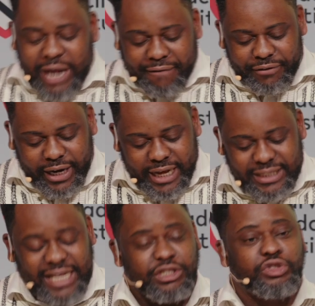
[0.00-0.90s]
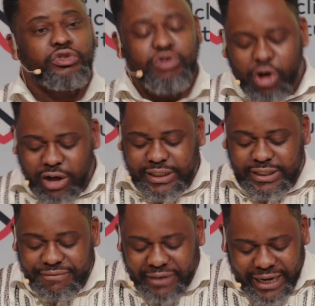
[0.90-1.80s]
Africans as too
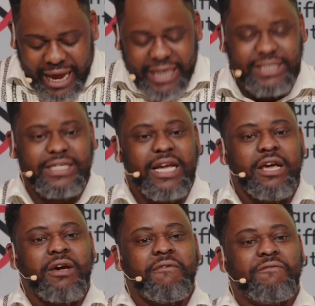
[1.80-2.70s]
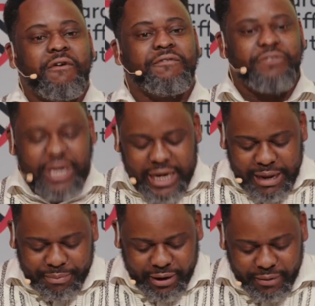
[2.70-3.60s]
uncivilized for free
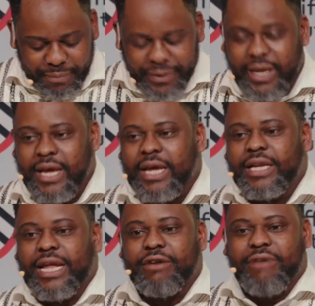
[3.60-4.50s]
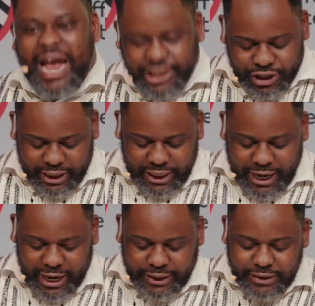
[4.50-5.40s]
labor. They
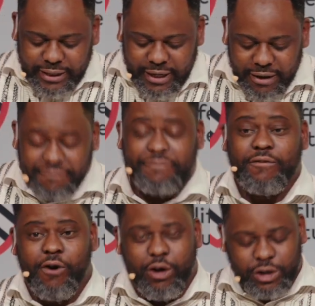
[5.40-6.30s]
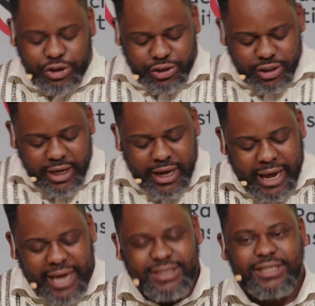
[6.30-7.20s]
rationalized force
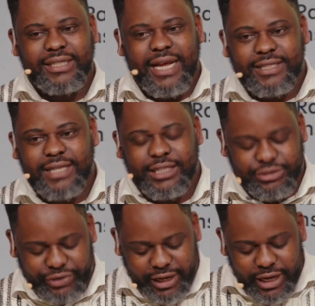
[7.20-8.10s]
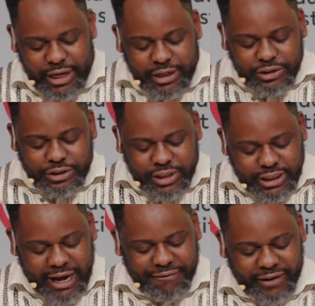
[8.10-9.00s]
as necessary to
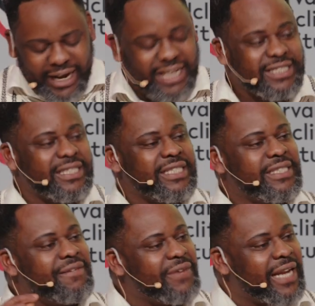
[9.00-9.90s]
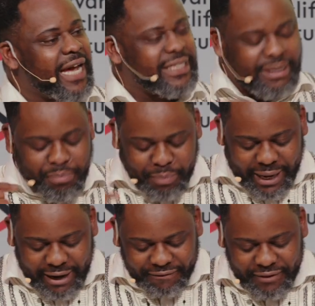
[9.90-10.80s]
teach Africans the civilizing
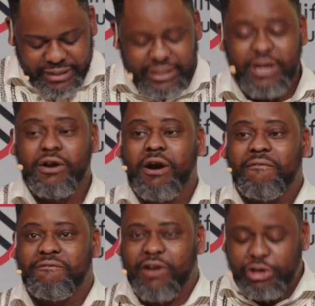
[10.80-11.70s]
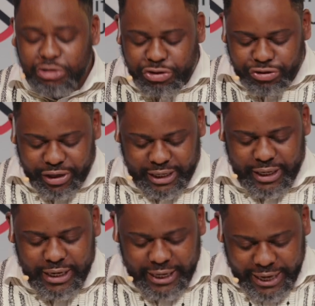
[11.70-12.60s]
benefits of voluntary
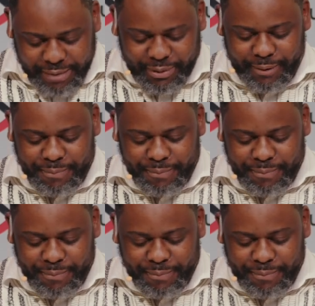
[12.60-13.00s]
labor.